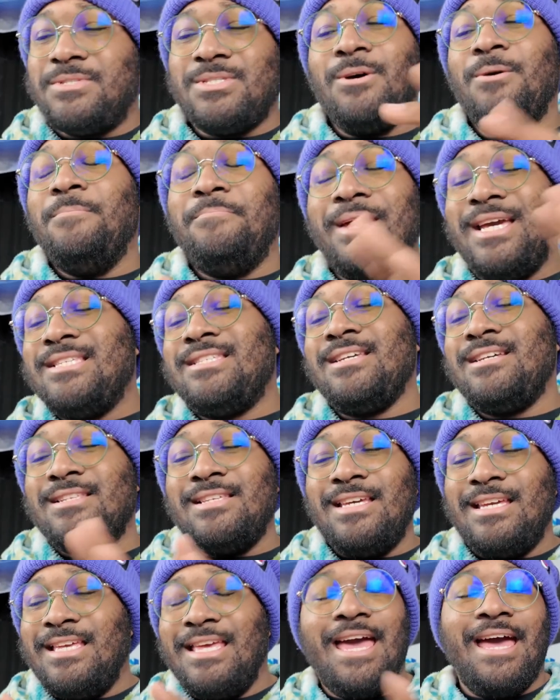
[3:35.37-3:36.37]
So
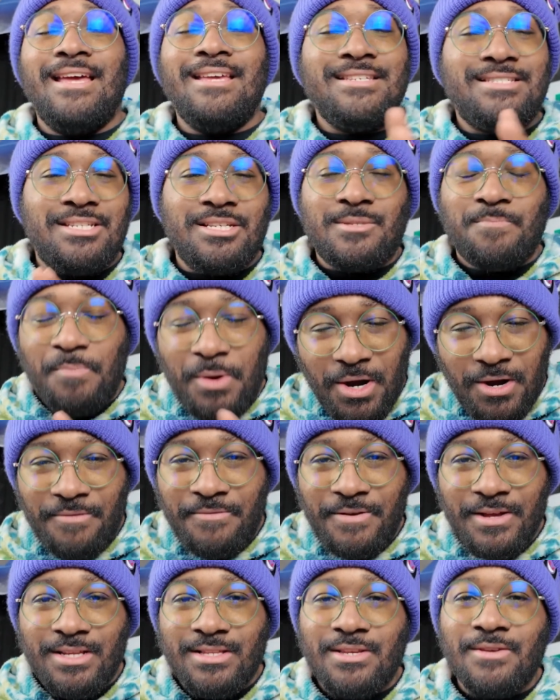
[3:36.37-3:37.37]
basically, yeah, it's just
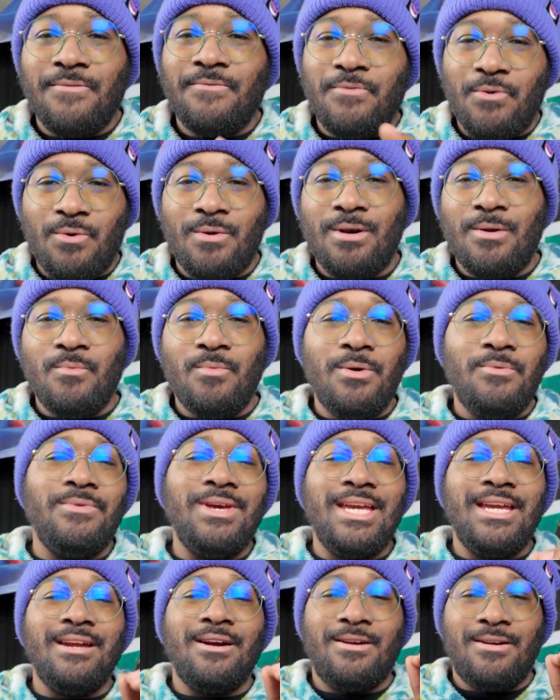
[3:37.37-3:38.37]
perfect for what
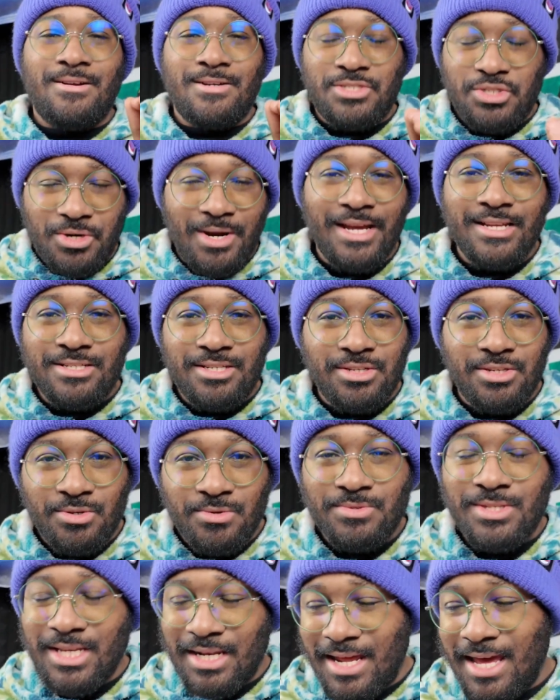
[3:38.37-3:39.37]
we are trying to
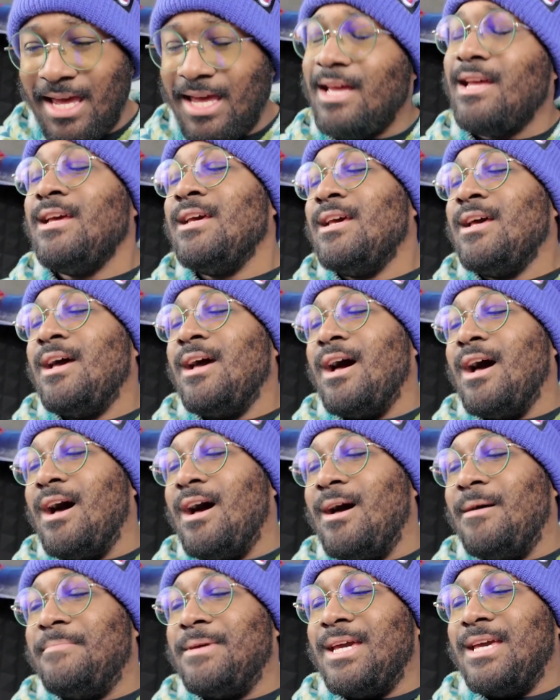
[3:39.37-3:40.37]
do today.
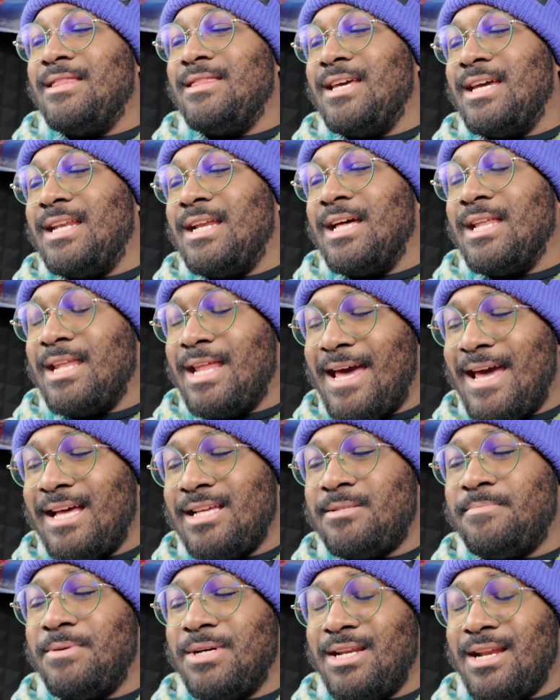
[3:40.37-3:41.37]
And then
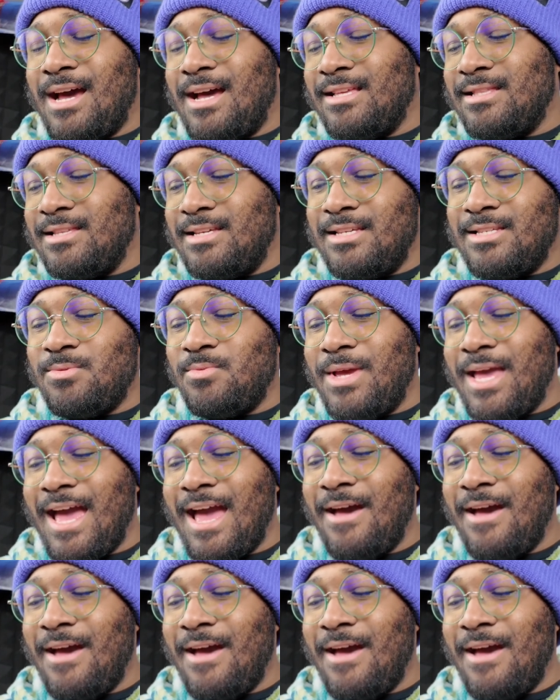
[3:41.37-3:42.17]
last but not least, we